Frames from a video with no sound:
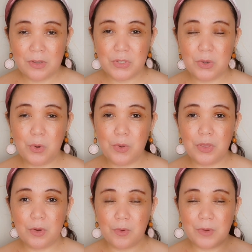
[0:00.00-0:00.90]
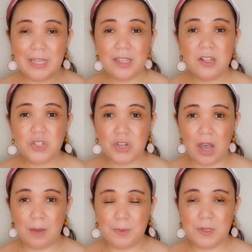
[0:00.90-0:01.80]
So the retail
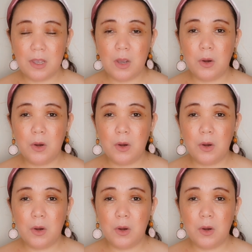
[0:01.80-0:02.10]
shops,